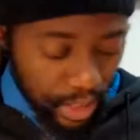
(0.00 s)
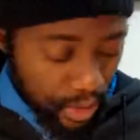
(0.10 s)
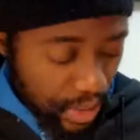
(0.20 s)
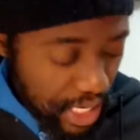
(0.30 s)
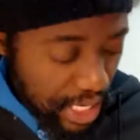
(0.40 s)

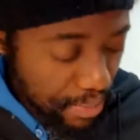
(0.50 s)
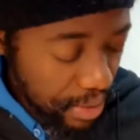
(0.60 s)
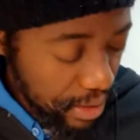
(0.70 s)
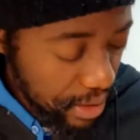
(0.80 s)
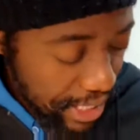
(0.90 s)
talking
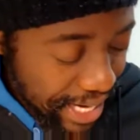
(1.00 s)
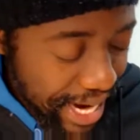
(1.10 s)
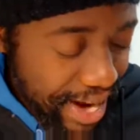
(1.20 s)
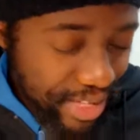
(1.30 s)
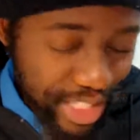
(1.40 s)
about the
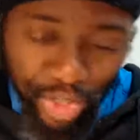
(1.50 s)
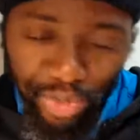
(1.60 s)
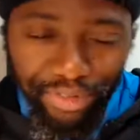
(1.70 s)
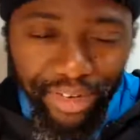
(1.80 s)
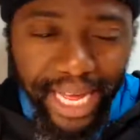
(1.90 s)
courage to
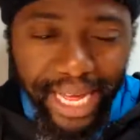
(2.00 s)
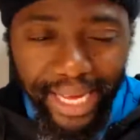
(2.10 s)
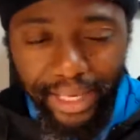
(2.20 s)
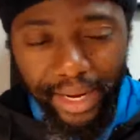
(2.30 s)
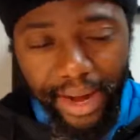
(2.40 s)

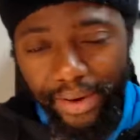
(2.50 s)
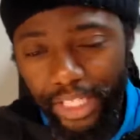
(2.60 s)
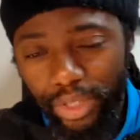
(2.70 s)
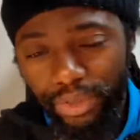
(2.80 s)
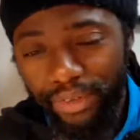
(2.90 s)
fly,
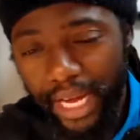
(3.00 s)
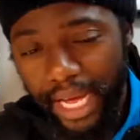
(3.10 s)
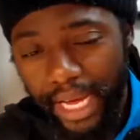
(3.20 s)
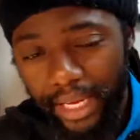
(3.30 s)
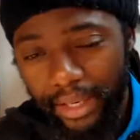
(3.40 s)

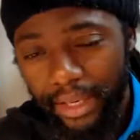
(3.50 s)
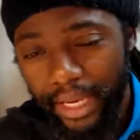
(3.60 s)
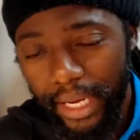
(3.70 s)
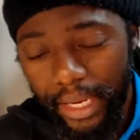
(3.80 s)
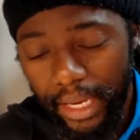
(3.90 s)

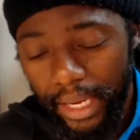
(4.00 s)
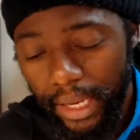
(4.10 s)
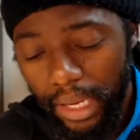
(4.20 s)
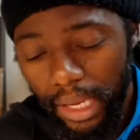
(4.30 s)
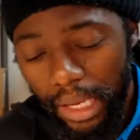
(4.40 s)
and
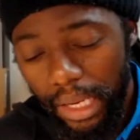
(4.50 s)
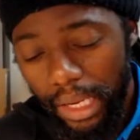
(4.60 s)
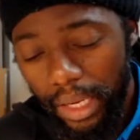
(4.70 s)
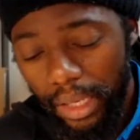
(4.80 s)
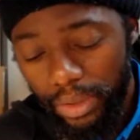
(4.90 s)

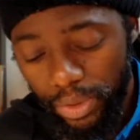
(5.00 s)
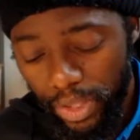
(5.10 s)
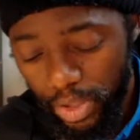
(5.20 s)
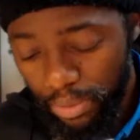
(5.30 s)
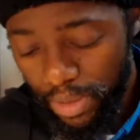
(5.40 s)

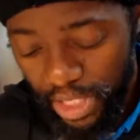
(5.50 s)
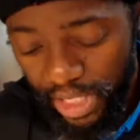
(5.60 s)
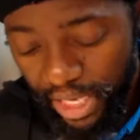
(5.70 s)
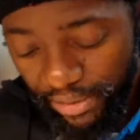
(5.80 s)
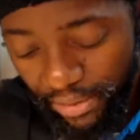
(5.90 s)
talking to Miss
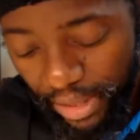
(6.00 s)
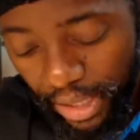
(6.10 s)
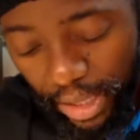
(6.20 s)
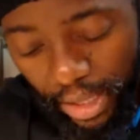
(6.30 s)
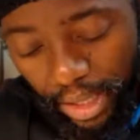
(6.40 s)
Jennifer.